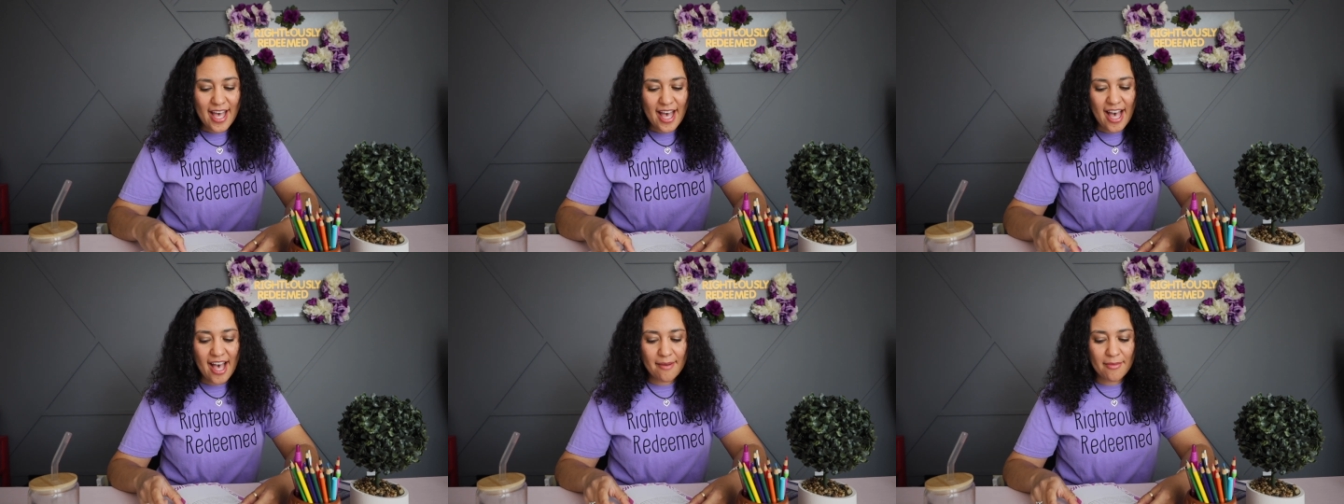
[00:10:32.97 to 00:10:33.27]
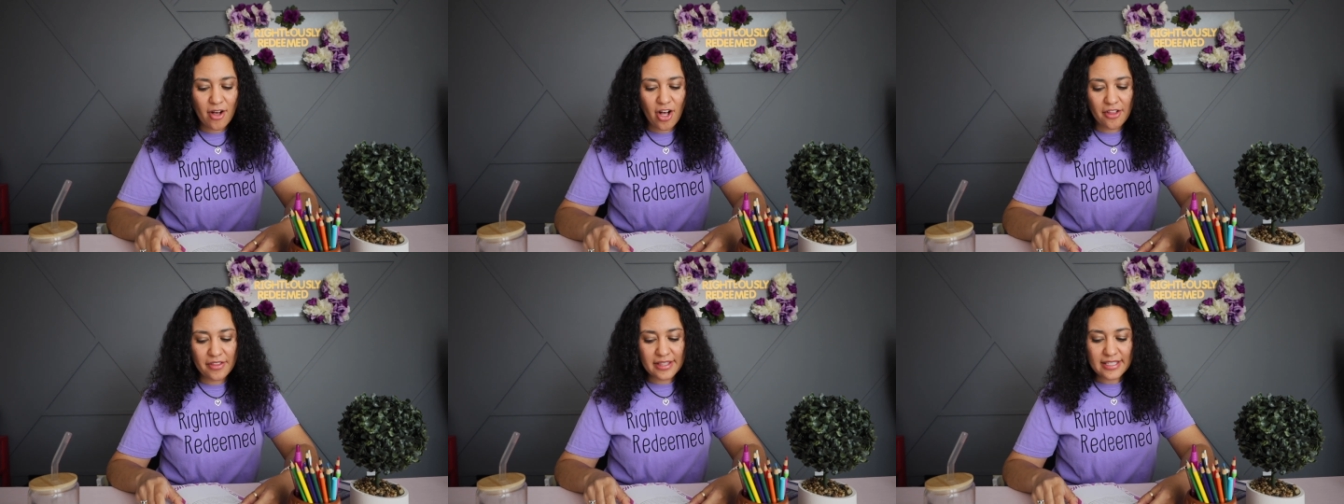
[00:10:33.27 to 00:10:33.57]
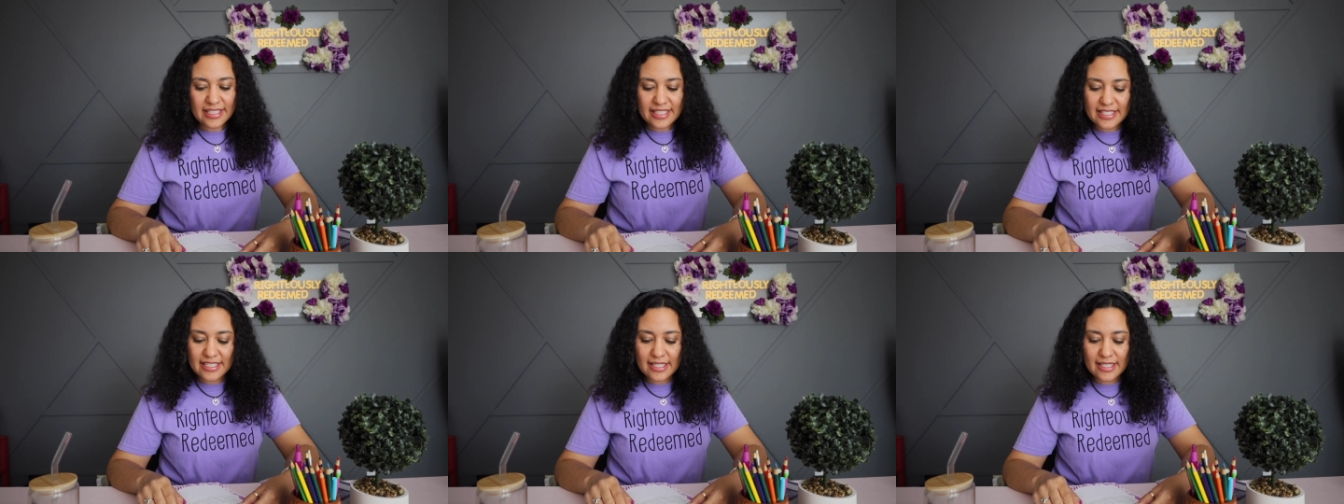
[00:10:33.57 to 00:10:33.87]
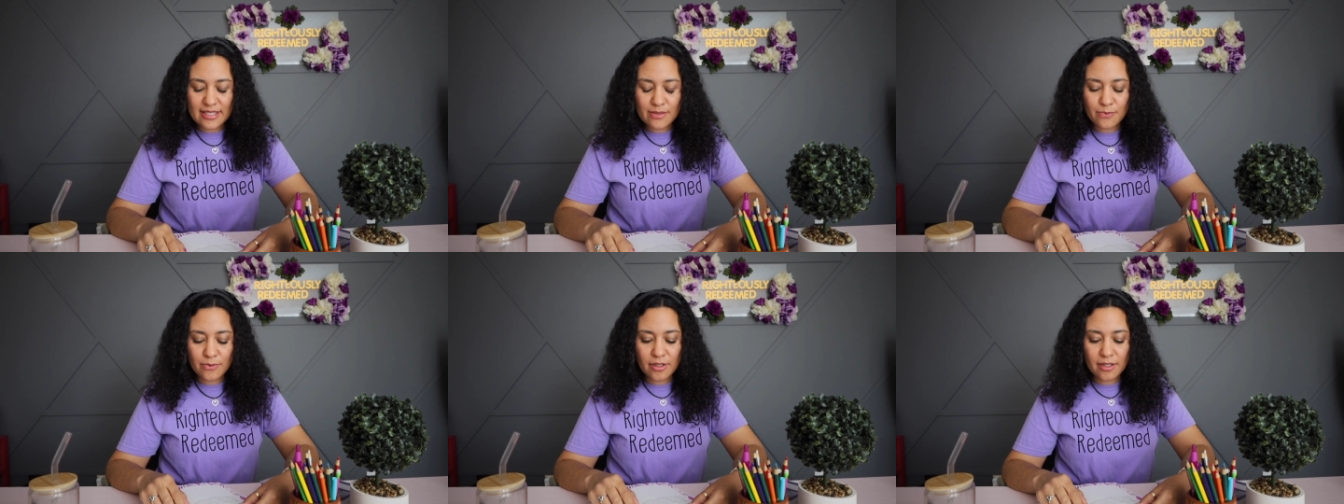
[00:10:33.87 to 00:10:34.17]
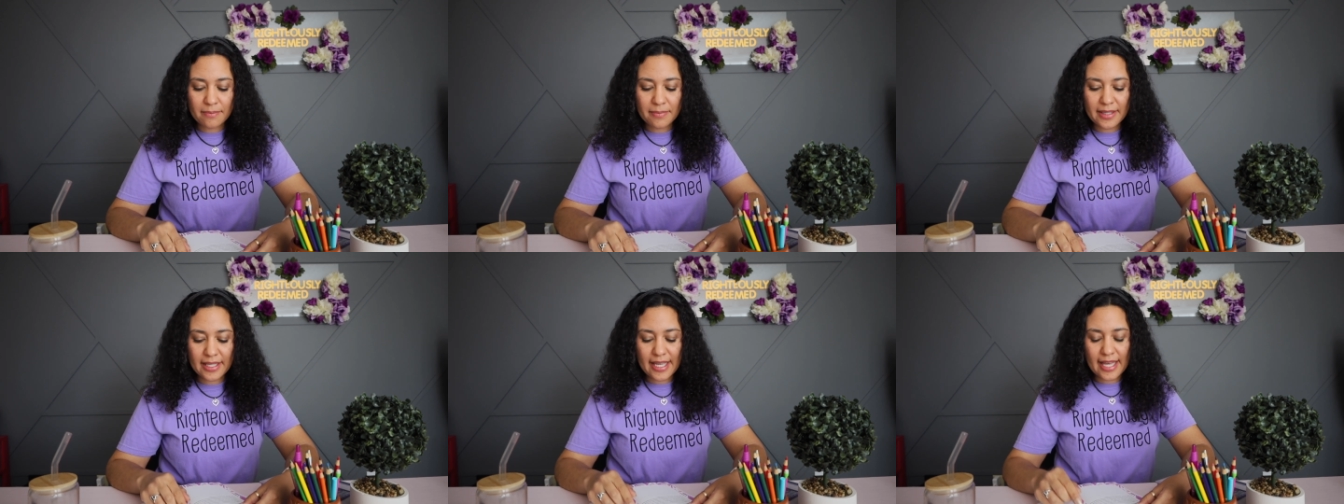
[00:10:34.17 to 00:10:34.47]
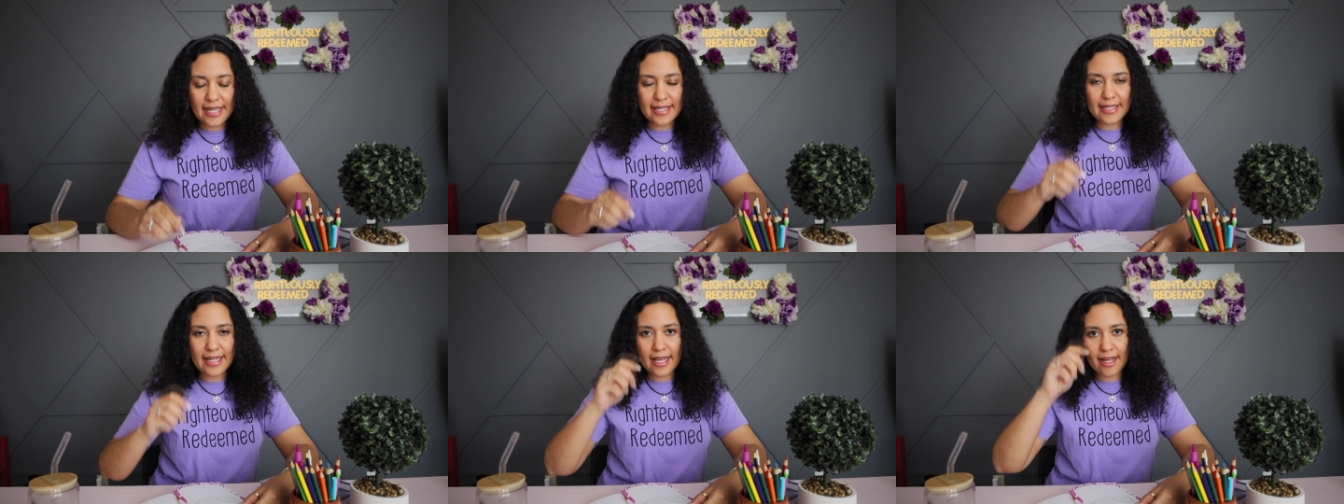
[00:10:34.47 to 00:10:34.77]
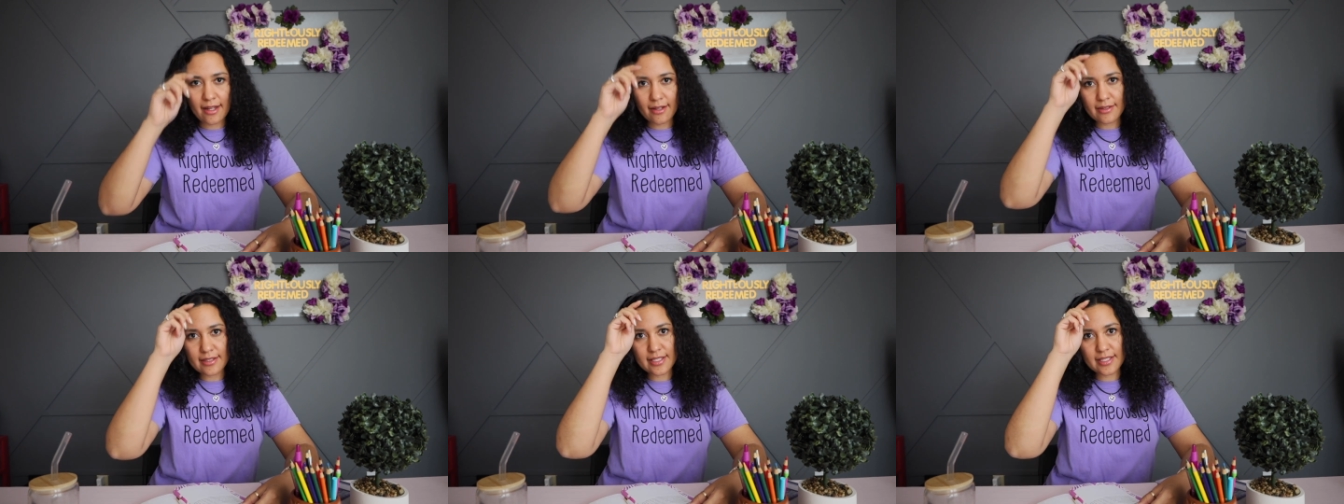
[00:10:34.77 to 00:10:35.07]
Um, all the details will be
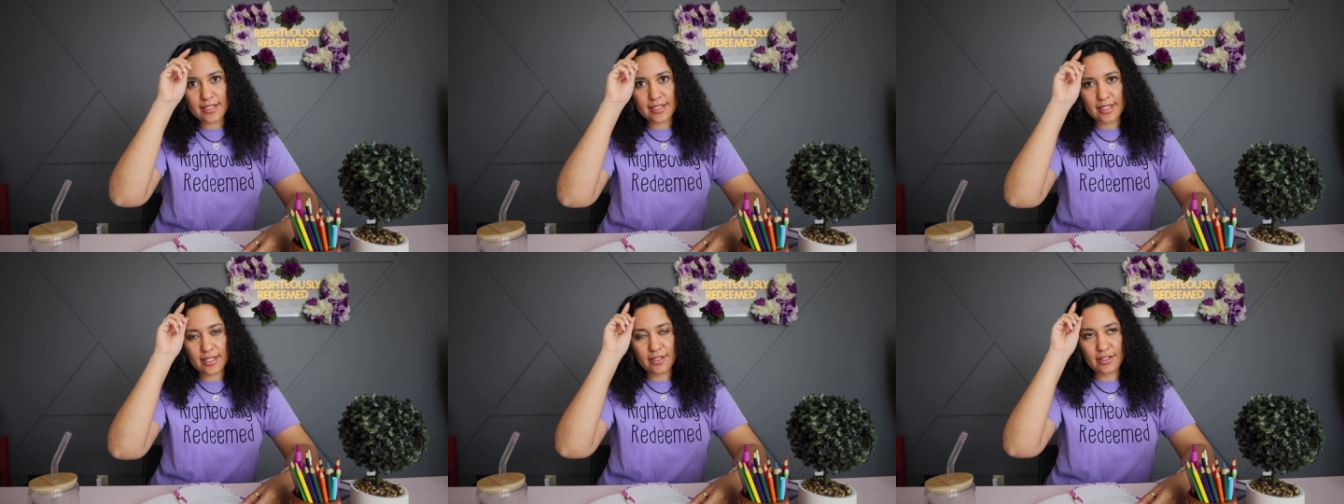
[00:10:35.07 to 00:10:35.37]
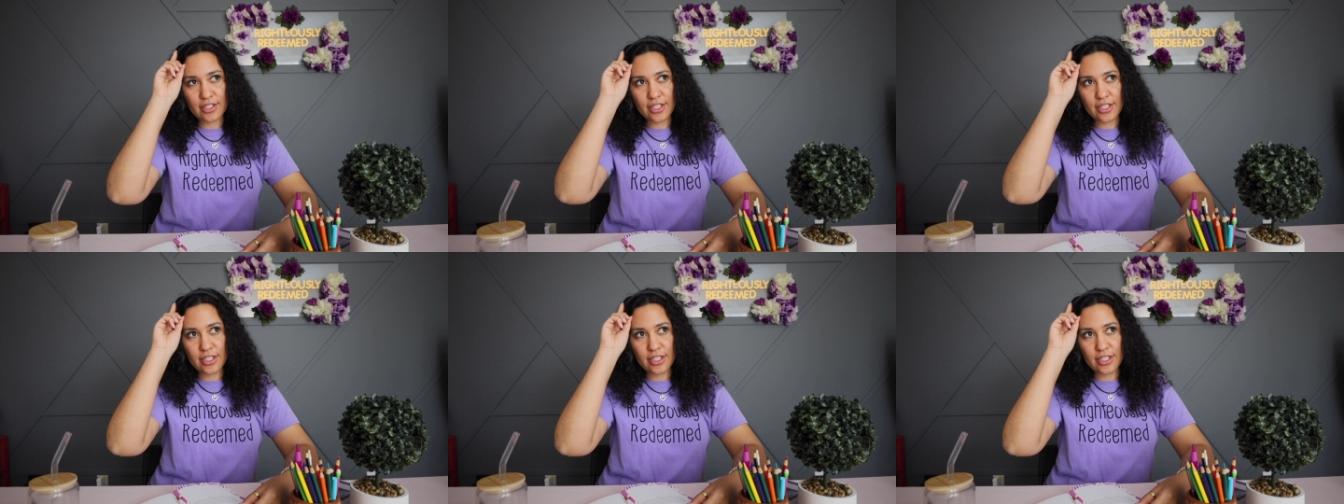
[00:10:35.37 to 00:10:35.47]
announced